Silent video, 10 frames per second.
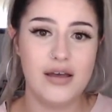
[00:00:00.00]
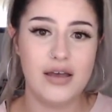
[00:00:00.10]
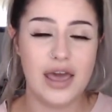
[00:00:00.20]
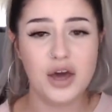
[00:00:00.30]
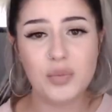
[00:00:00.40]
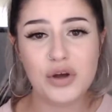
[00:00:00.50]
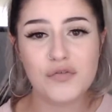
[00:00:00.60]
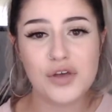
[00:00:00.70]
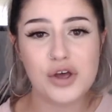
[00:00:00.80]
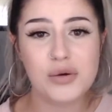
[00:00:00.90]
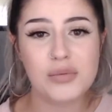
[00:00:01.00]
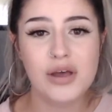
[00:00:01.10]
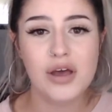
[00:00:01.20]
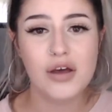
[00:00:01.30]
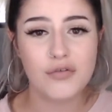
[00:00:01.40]
hair perfume
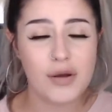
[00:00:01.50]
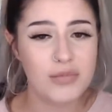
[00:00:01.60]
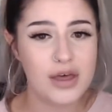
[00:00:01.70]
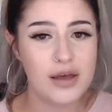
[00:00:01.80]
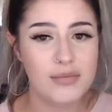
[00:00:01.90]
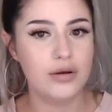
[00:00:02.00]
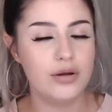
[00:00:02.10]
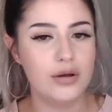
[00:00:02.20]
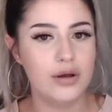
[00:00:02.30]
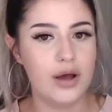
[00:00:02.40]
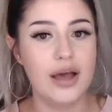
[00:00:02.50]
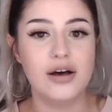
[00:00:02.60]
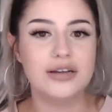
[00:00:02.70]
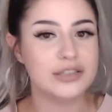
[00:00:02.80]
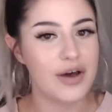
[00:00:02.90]
from them. I
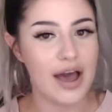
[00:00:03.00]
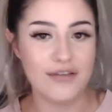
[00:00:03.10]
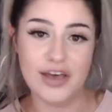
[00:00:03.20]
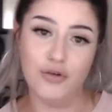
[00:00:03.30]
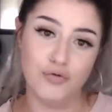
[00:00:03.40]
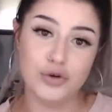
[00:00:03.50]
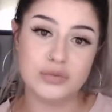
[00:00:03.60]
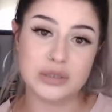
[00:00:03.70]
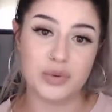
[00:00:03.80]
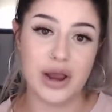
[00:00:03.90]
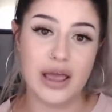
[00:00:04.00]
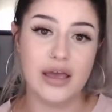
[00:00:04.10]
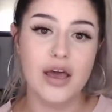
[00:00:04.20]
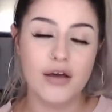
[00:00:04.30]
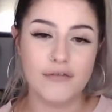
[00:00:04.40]
also have a room spray
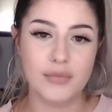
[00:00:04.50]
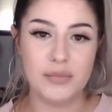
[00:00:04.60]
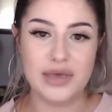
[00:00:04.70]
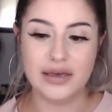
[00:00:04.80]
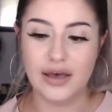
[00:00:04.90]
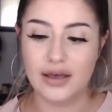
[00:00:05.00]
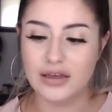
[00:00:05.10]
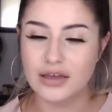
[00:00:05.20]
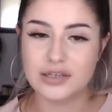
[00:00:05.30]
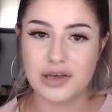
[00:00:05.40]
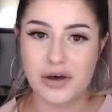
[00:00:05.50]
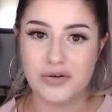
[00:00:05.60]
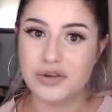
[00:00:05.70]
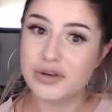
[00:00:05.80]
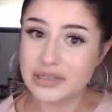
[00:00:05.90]
from Amika, so
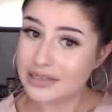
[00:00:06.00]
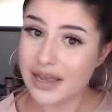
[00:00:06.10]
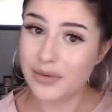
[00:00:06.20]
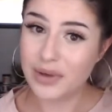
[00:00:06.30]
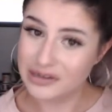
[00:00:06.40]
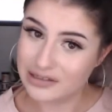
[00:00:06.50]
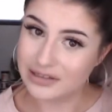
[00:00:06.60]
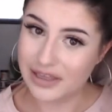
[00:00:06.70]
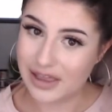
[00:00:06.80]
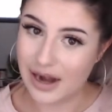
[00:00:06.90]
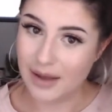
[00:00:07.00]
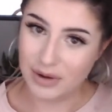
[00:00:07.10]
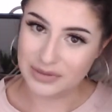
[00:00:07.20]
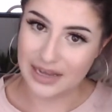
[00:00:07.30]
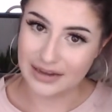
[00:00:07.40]
you can say basically that I'm
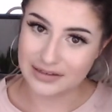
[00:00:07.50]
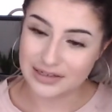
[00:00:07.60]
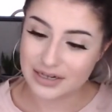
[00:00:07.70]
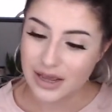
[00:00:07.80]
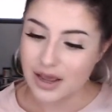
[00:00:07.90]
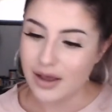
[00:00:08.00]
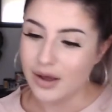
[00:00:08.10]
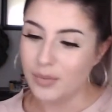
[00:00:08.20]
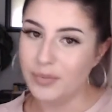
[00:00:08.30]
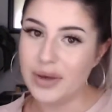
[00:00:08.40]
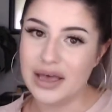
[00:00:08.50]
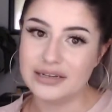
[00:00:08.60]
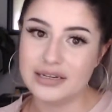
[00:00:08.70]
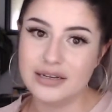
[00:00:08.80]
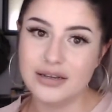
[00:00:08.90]
obsessed.
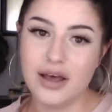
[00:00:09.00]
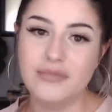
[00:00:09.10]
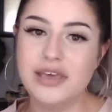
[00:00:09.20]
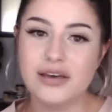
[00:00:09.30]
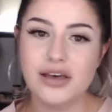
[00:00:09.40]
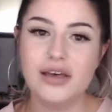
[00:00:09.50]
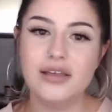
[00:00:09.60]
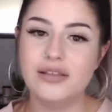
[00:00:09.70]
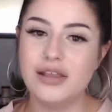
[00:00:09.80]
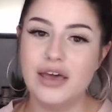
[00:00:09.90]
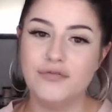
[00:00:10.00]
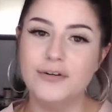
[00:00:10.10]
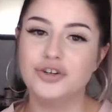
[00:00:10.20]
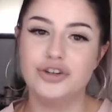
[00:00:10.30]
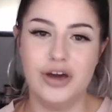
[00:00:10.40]
But Amika, like,
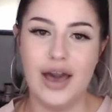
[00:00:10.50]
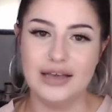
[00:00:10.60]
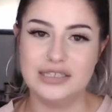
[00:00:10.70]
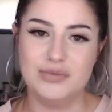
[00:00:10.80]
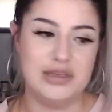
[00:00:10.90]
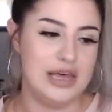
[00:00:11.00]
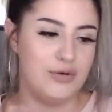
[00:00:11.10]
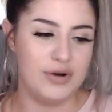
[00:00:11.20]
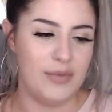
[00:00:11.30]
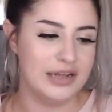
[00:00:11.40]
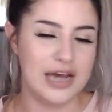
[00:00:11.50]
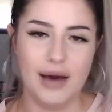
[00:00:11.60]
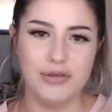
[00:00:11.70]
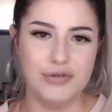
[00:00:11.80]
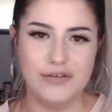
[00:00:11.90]
for sure has to be like one of my
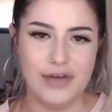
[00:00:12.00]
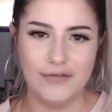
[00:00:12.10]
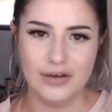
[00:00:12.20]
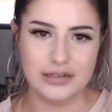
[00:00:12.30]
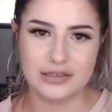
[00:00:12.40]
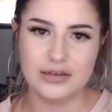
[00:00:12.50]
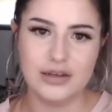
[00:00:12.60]
top 3 favorites.